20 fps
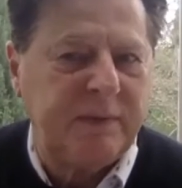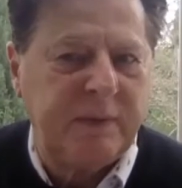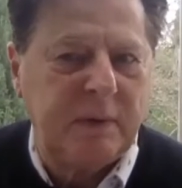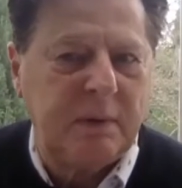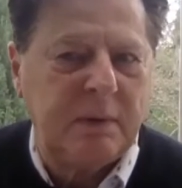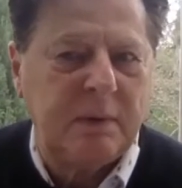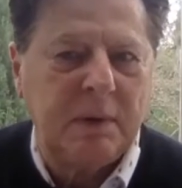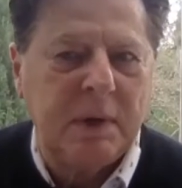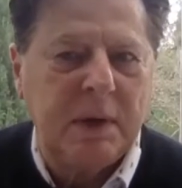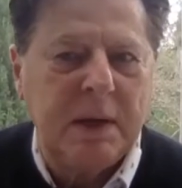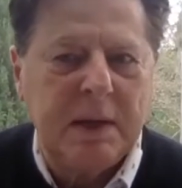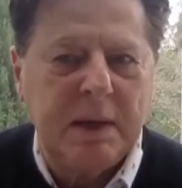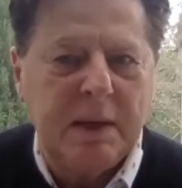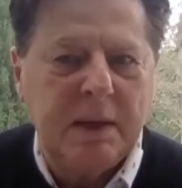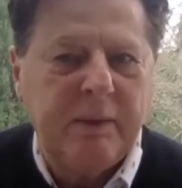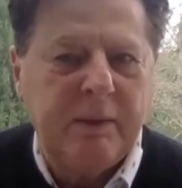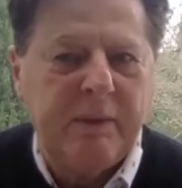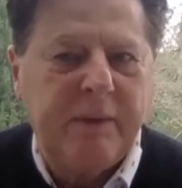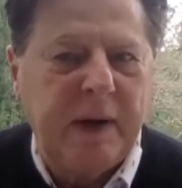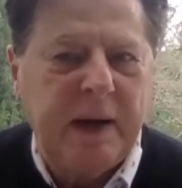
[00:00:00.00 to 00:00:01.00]
for
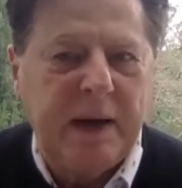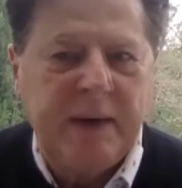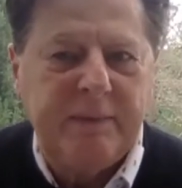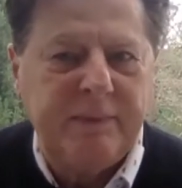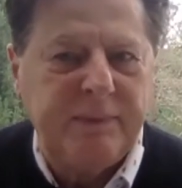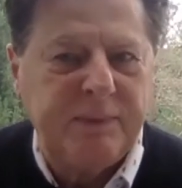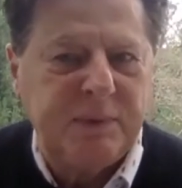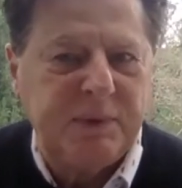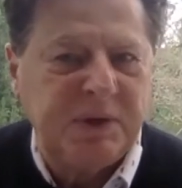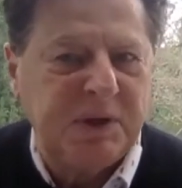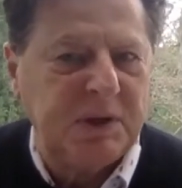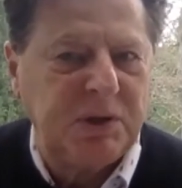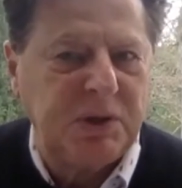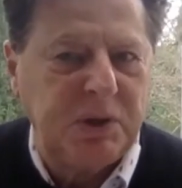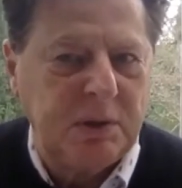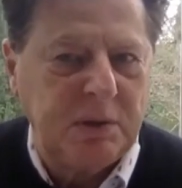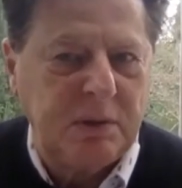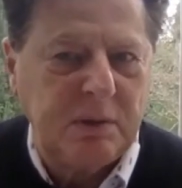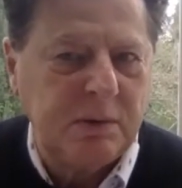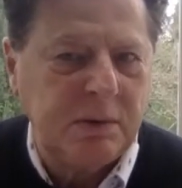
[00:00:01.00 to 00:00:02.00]
5, 6
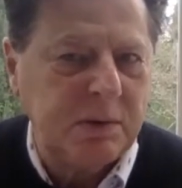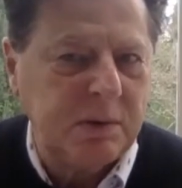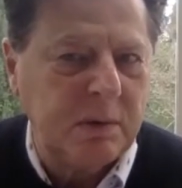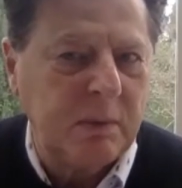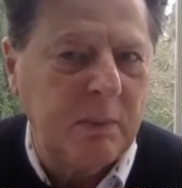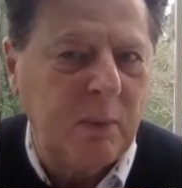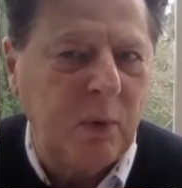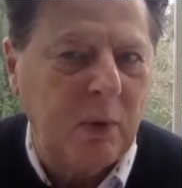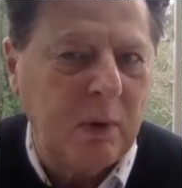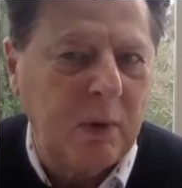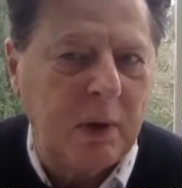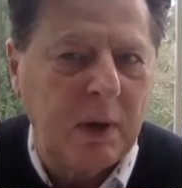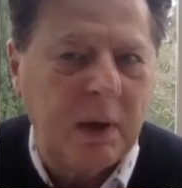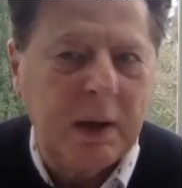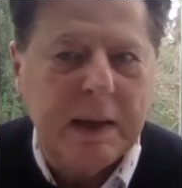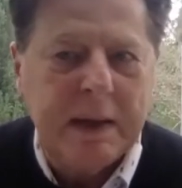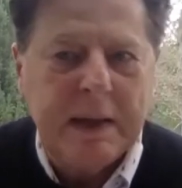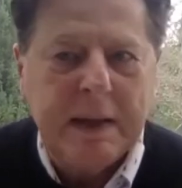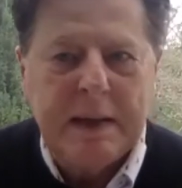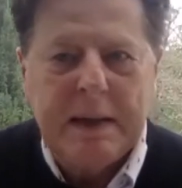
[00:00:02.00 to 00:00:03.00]
years or more.
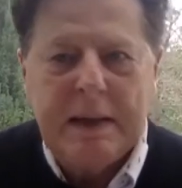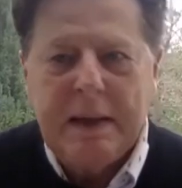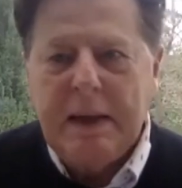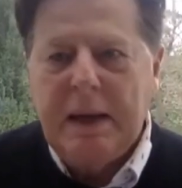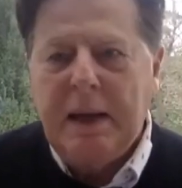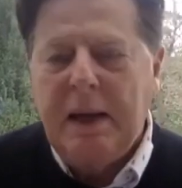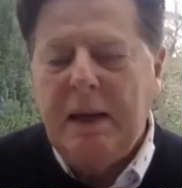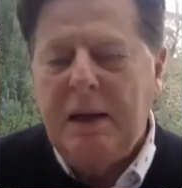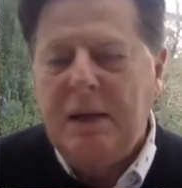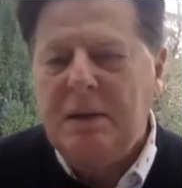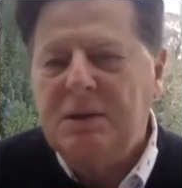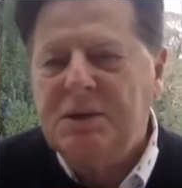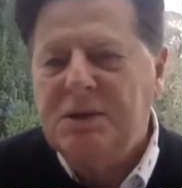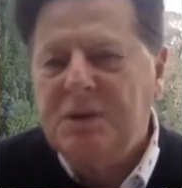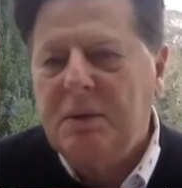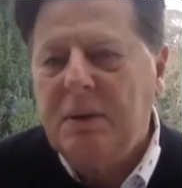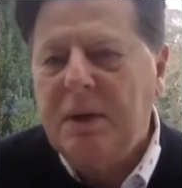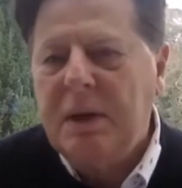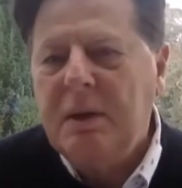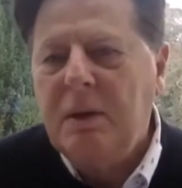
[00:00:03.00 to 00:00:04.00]
And
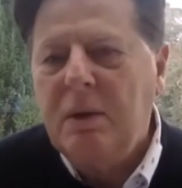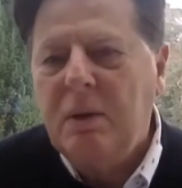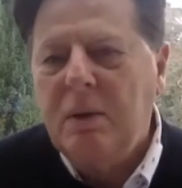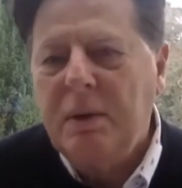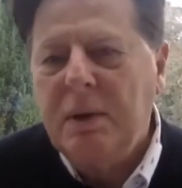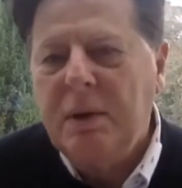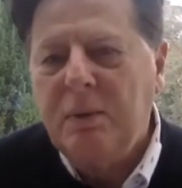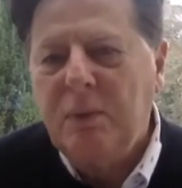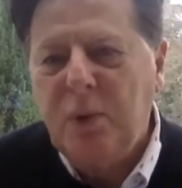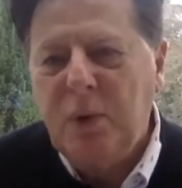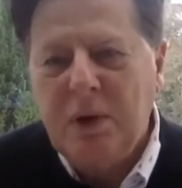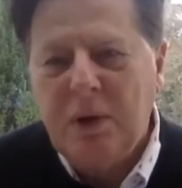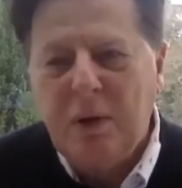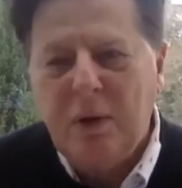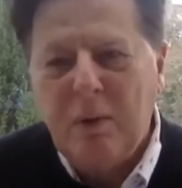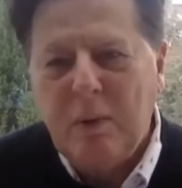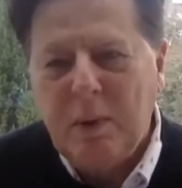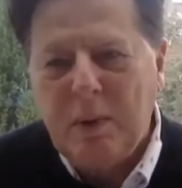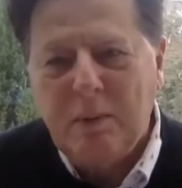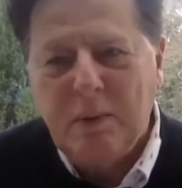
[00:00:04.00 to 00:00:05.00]
so they know that we
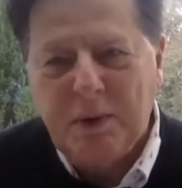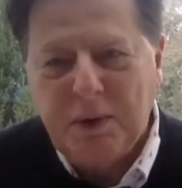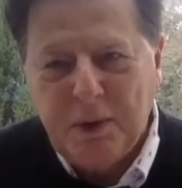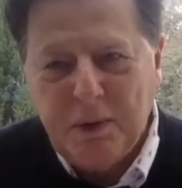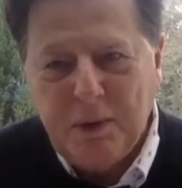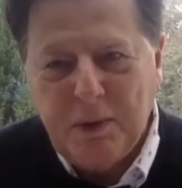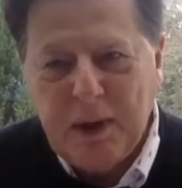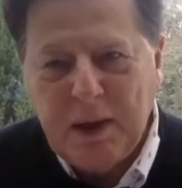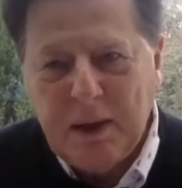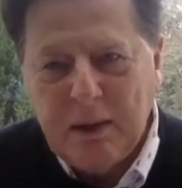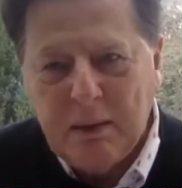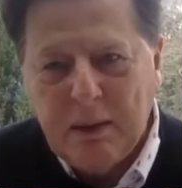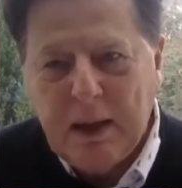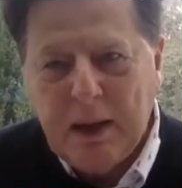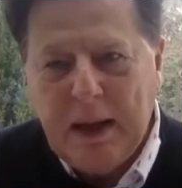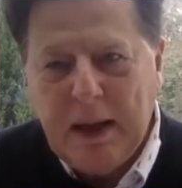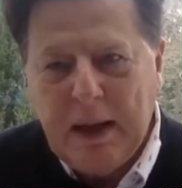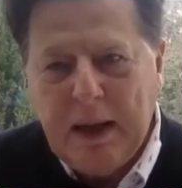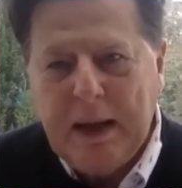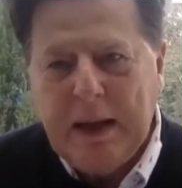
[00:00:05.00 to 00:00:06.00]
know what we're doing,
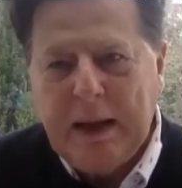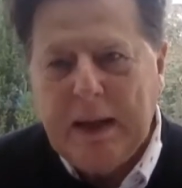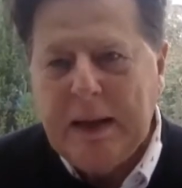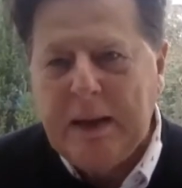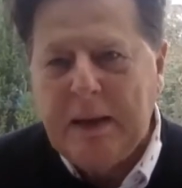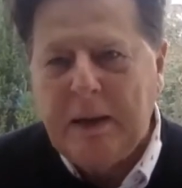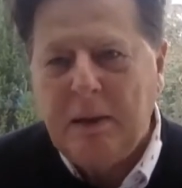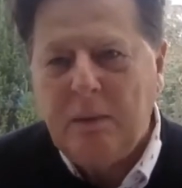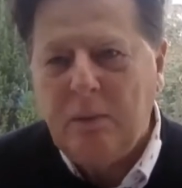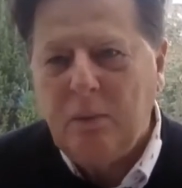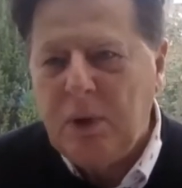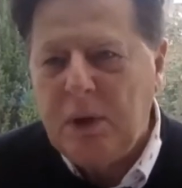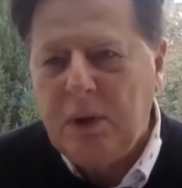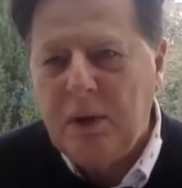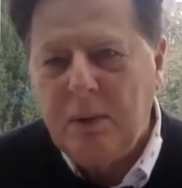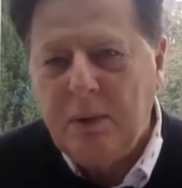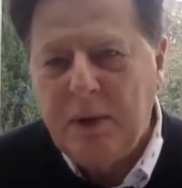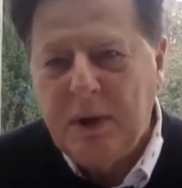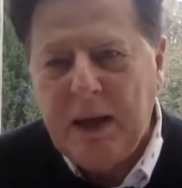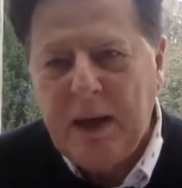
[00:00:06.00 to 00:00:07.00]
and we
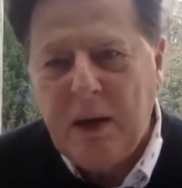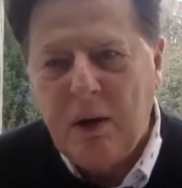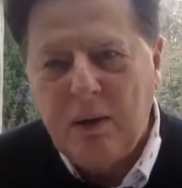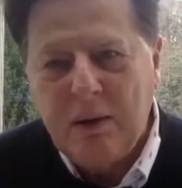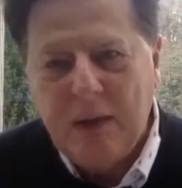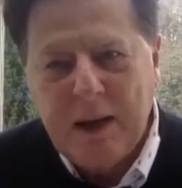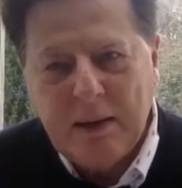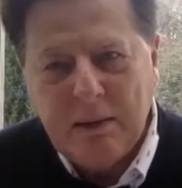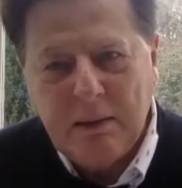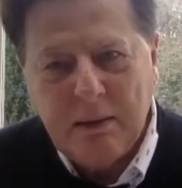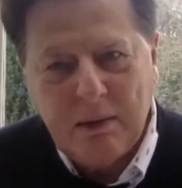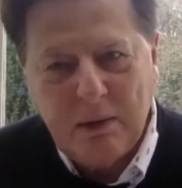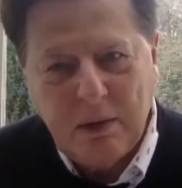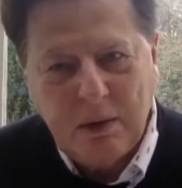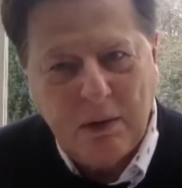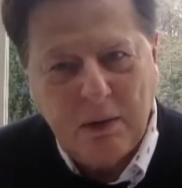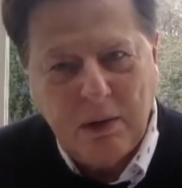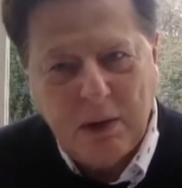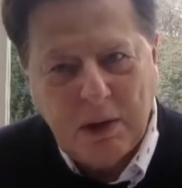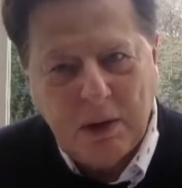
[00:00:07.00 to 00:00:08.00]
know they all get,
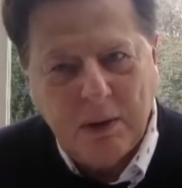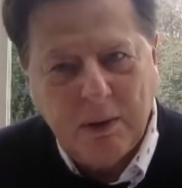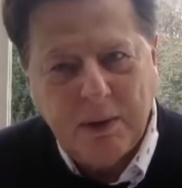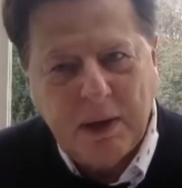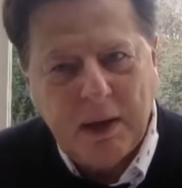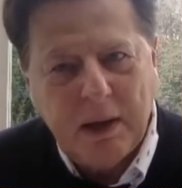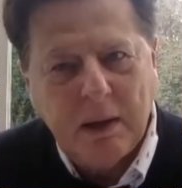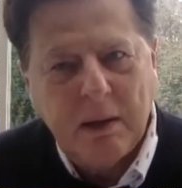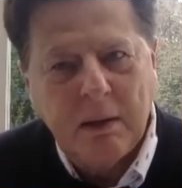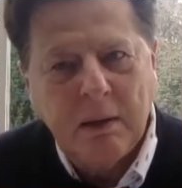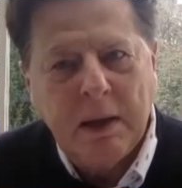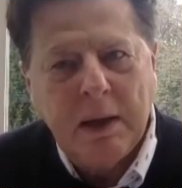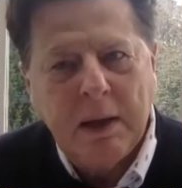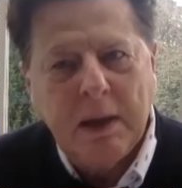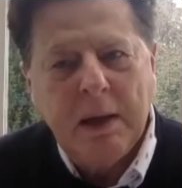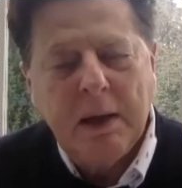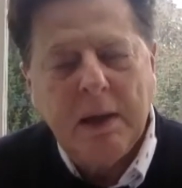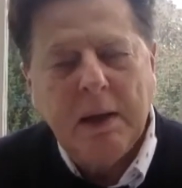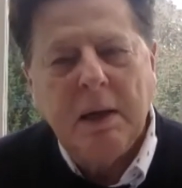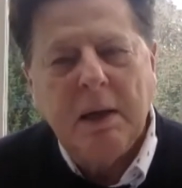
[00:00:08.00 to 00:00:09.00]
they can
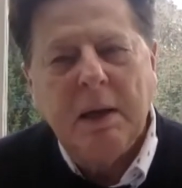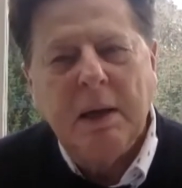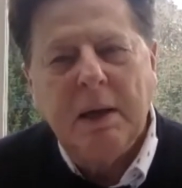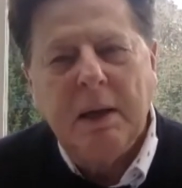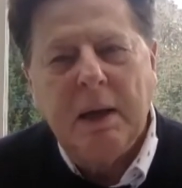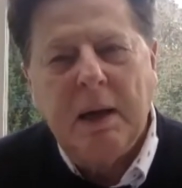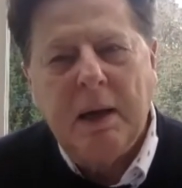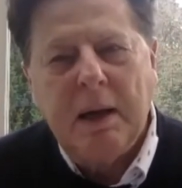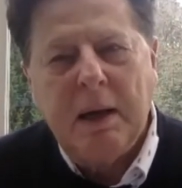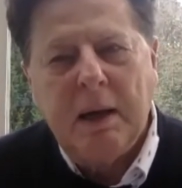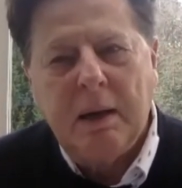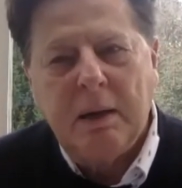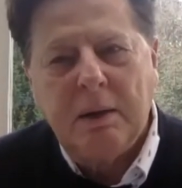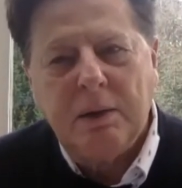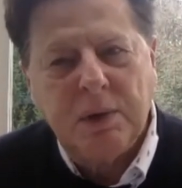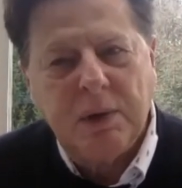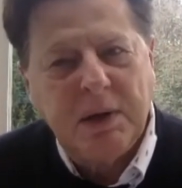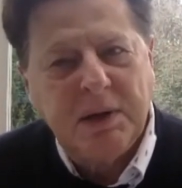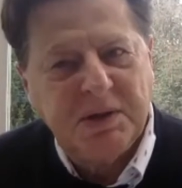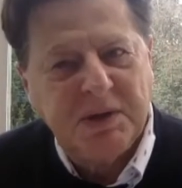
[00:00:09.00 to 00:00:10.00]

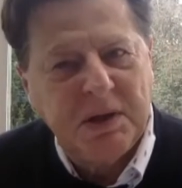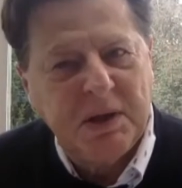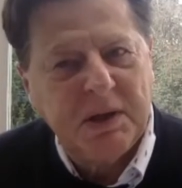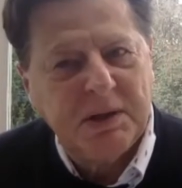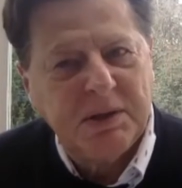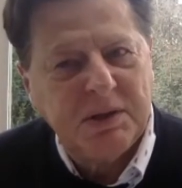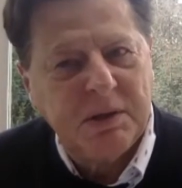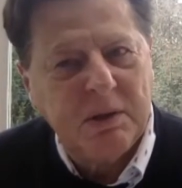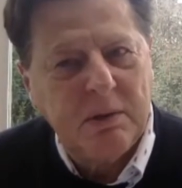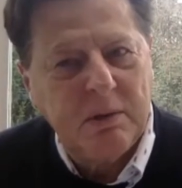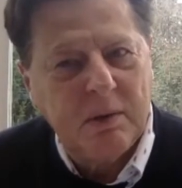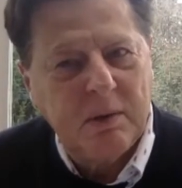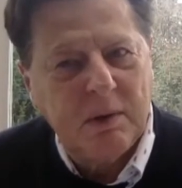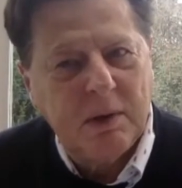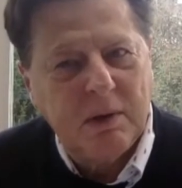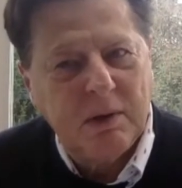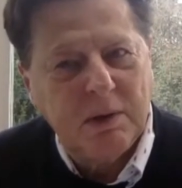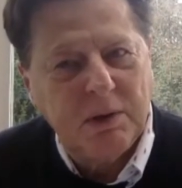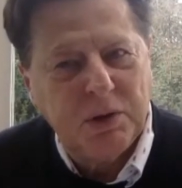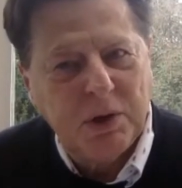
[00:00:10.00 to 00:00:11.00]
trust us to do a
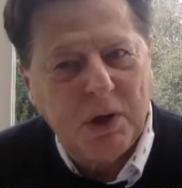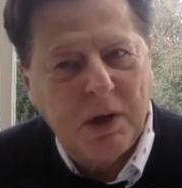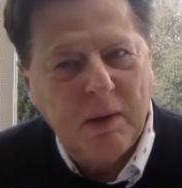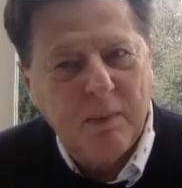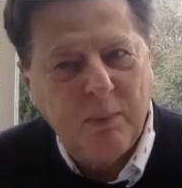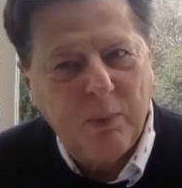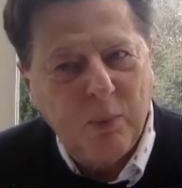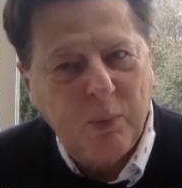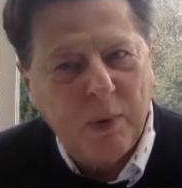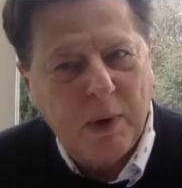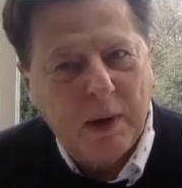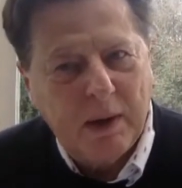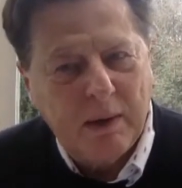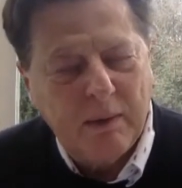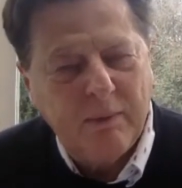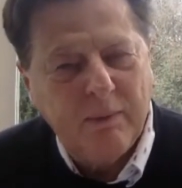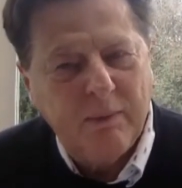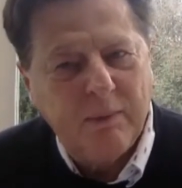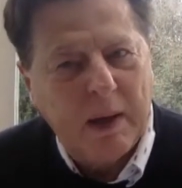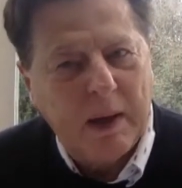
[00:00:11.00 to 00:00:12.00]
good job
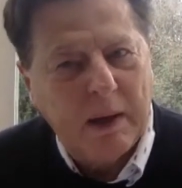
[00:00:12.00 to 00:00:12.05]
of